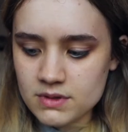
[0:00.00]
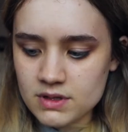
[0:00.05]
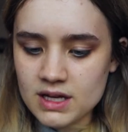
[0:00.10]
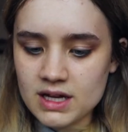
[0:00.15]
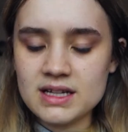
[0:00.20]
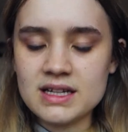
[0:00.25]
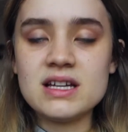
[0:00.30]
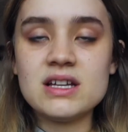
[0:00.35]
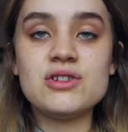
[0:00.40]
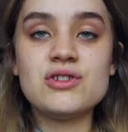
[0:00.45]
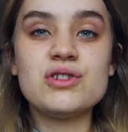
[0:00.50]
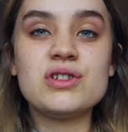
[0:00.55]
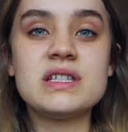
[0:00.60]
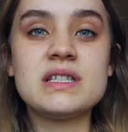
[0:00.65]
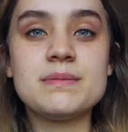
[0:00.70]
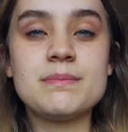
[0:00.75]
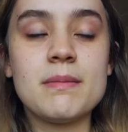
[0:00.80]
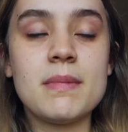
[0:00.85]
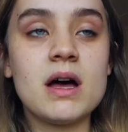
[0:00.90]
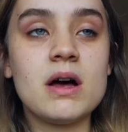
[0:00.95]
And it just
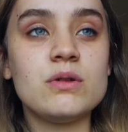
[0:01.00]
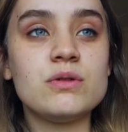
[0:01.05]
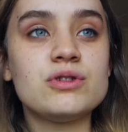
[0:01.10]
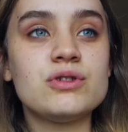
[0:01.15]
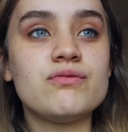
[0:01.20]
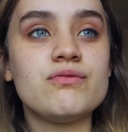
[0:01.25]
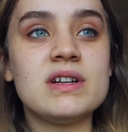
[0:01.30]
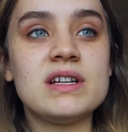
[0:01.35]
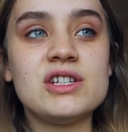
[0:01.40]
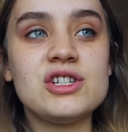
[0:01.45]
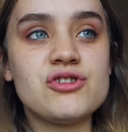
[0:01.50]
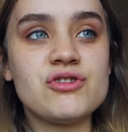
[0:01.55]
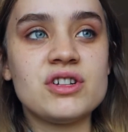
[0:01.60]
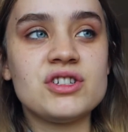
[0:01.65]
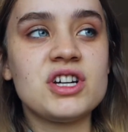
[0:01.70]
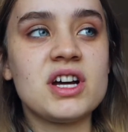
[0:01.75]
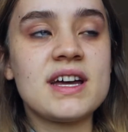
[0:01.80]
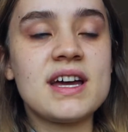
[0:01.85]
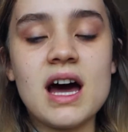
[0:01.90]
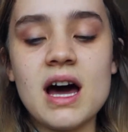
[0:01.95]
smells really strange.
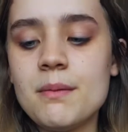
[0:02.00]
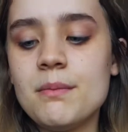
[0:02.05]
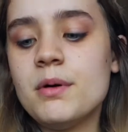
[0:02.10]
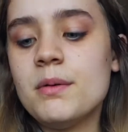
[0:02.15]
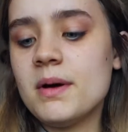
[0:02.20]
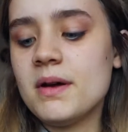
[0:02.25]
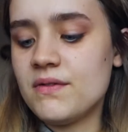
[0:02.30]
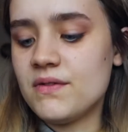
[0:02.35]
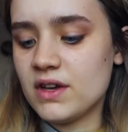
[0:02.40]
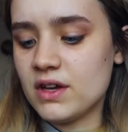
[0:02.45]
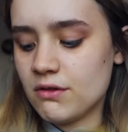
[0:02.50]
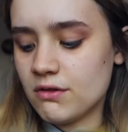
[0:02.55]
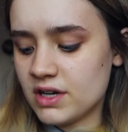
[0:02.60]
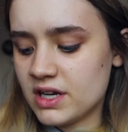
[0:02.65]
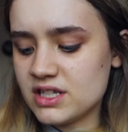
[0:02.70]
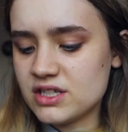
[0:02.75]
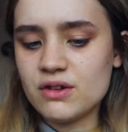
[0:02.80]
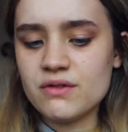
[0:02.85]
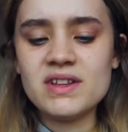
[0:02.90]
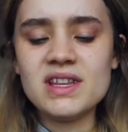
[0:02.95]
I can't put my finger on it.
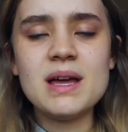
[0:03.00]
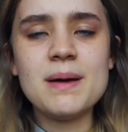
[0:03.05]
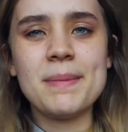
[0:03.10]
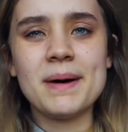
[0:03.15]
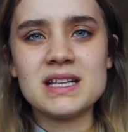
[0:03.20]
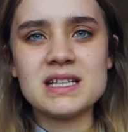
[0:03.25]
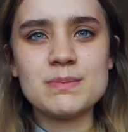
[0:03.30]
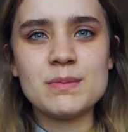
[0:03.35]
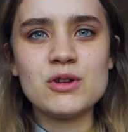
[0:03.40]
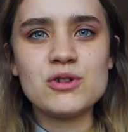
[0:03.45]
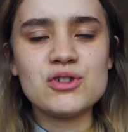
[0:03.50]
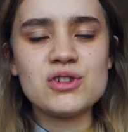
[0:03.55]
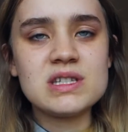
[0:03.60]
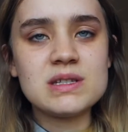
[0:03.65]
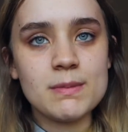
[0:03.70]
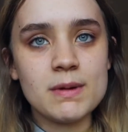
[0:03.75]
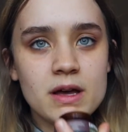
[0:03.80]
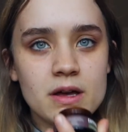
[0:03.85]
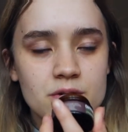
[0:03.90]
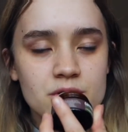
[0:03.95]
It's not really a bad smell, it just
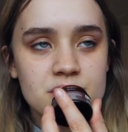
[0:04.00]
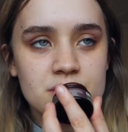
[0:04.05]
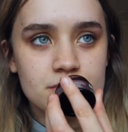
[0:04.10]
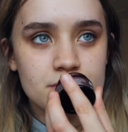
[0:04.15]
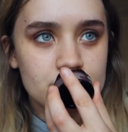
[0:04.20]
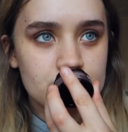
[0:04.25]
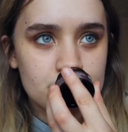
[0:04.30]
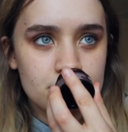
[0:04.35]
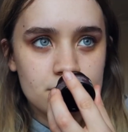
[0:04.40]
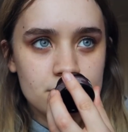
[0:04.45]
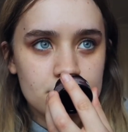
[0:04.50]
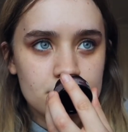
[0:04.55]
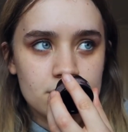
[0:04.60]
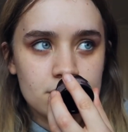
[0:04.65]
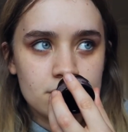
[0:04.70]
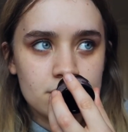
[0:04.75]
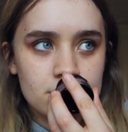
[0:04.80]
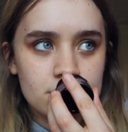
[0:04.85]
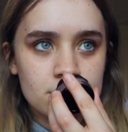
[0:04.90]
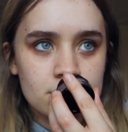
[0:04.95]
smells.
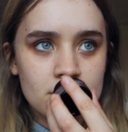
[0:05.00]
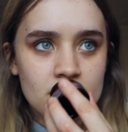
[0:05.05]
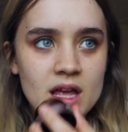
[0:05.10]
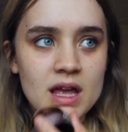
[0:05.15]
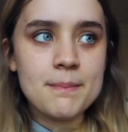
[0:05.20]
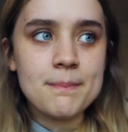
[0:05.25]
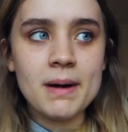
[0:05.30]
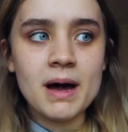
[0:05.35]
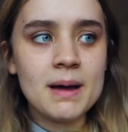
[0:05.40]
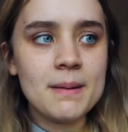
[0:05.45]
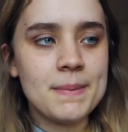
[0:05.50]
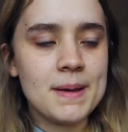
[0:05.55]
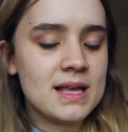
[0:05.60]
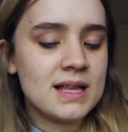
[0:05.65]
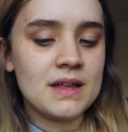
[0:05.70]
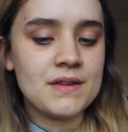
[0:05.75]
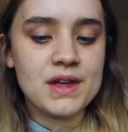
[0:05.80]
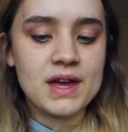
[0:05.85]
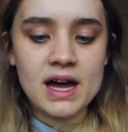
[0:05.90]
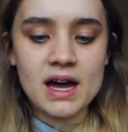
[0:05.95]
It might be
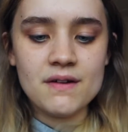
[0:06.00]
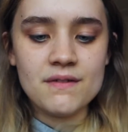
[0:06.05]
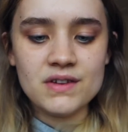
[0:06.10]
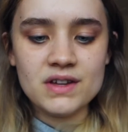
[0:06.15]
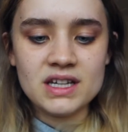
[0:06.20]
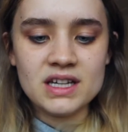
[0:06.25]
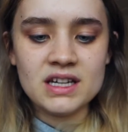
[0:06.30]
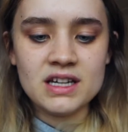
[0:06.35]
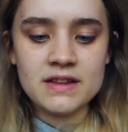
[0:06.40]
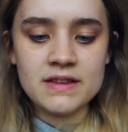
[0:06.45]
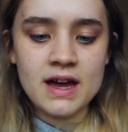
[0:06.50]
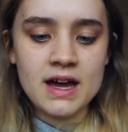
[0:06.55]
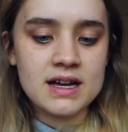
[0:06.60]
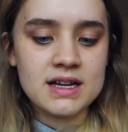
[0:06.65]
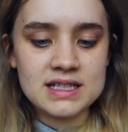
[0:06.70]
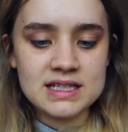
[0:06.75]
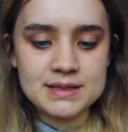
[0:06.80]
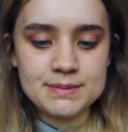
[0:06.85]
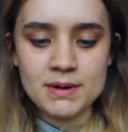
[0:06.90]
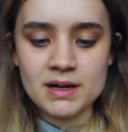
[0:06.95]
like the caffeine in it that I
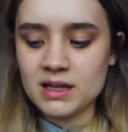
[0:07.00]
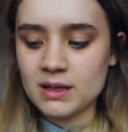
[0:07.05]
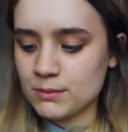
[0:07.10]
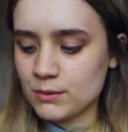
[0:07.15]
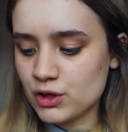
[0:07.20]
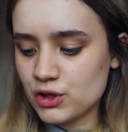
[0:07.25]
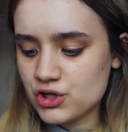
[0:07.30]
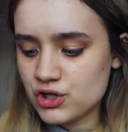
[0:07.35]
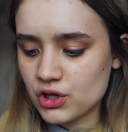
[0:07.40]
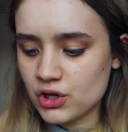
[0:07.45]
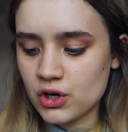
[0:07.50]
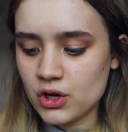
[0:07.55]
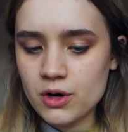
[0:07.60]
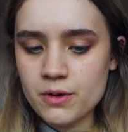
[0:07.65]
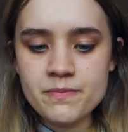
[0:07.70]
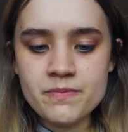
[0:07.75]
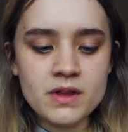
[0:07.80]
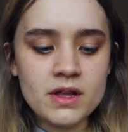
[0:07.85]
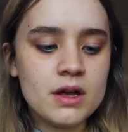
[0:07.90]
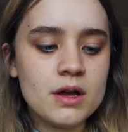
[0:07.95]
can smell, I'm not sure.
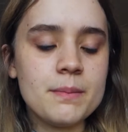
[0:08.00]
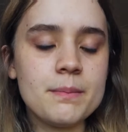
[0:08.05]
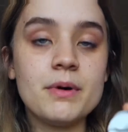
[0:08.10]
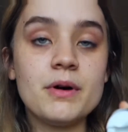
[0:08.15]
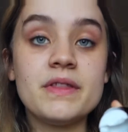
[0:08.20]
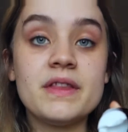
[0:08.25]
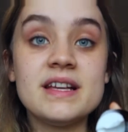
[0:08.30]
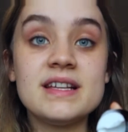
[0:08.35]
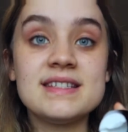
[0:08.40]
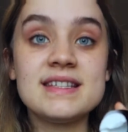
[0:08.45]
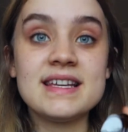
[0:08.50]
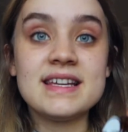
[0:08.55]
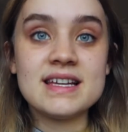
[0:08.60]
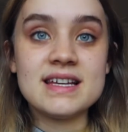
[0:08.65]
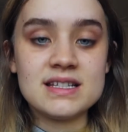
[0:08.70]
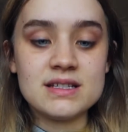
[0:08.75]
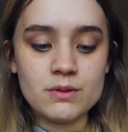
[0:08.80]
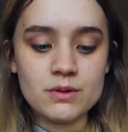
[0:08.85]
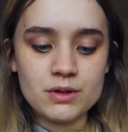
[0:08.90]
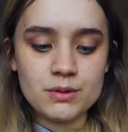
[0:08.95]
But this
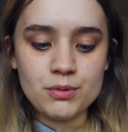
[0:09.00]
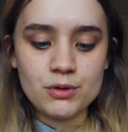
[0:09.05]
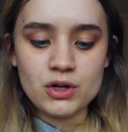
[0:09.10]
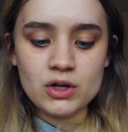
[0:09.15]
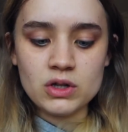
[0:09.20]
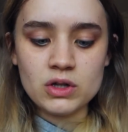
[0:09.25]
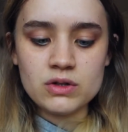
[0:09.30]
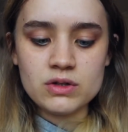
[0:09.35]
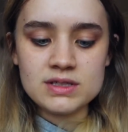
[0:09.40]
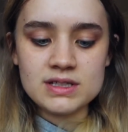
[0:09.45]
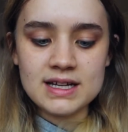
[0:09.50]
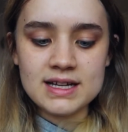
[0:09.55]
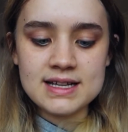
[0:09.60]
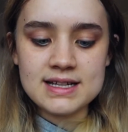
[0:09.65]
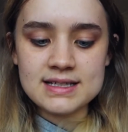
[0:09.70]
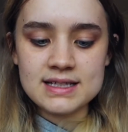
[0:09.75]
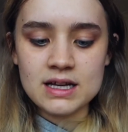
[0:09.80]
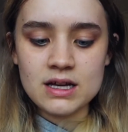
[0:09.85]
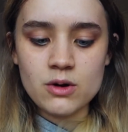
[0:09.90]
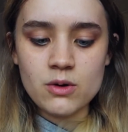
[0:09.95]
is what the product looks like.
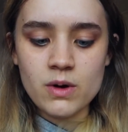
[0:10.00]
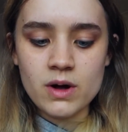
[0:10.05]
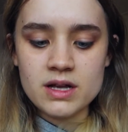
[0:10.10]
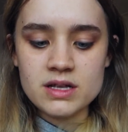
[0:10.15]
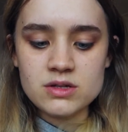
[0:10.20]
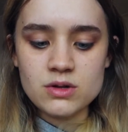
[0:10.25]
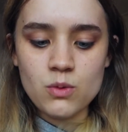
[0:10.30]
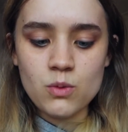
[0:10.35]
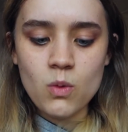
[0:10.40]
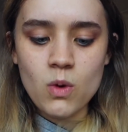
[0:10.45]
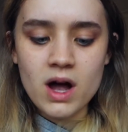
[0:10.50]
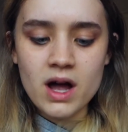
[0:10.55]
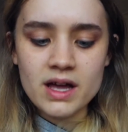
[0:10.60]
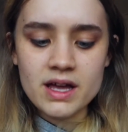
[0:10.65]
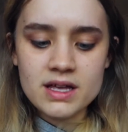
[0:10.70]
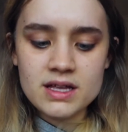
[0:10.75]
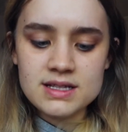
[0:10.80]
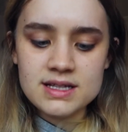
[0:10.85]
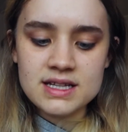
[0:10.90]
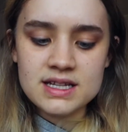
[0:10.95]
It's like quite
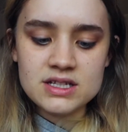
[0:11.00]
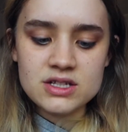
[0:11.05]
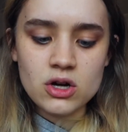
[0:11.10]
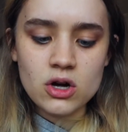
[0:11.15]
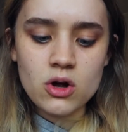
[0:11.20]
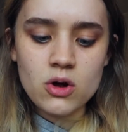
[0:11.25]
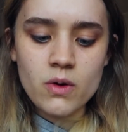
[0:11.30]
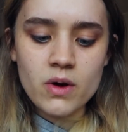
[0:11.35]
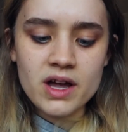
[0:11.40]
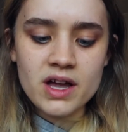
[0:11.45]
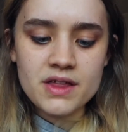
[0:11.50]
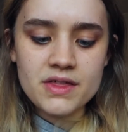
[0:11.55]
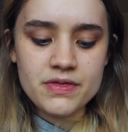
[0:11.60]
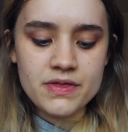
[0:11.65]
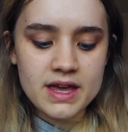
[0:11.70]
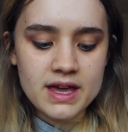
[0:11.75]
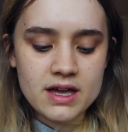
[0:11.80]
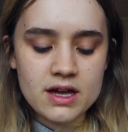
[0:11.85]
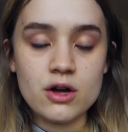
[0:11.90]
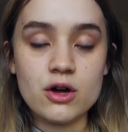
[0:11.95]
white and it's got quite a
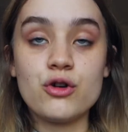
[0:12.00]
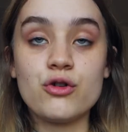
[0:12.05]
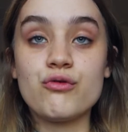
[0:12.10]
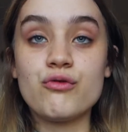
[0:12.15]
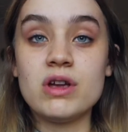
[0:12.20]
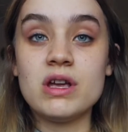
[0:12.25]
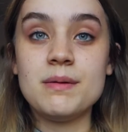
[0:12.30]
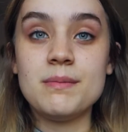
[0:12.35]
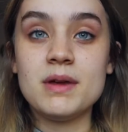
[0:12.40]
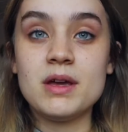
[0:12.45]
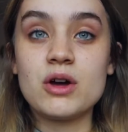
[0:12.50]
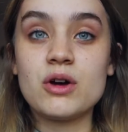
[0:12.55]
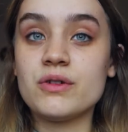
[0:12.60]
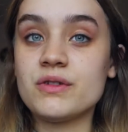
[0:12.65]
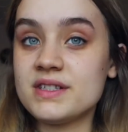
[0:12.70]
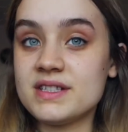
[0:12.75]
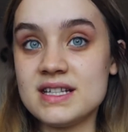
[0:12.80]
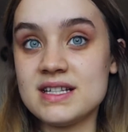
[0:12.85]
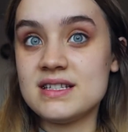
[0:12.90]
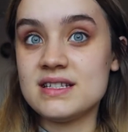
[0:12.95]
thick and creamy
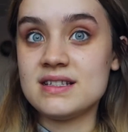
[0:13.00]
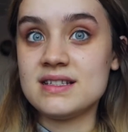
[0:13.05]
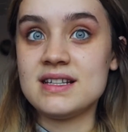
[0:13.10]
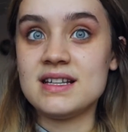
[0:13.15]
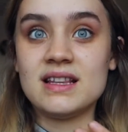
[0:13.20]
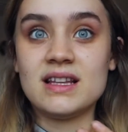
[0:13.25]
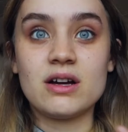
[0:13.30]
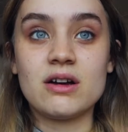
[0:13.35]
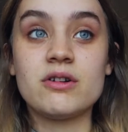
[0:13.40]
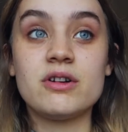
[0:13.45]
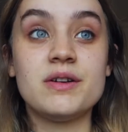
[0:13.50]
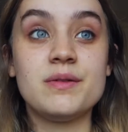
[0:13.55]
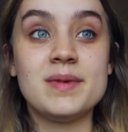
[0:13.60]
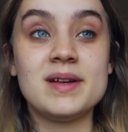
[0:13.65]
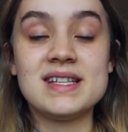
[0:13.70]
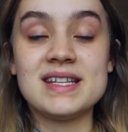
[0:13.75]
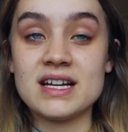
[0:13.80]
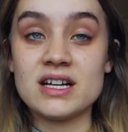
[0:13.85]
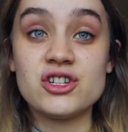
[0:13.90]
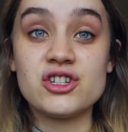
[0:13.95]
consistency and like creamy
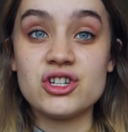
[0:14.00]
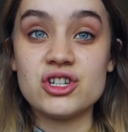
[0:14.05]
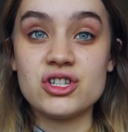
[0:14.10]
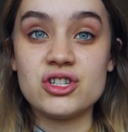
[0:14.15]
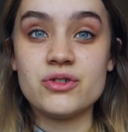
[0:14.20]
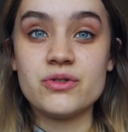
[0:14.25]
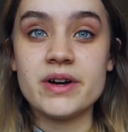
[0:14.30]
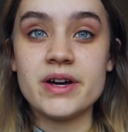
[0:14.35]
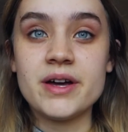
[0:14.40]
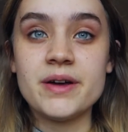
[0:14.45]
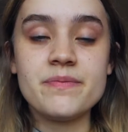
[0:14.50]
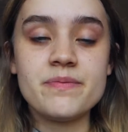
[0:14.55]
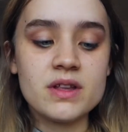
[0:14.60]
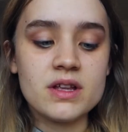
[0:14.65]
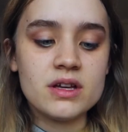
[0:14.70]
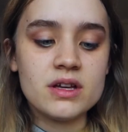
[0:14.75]
texture to it.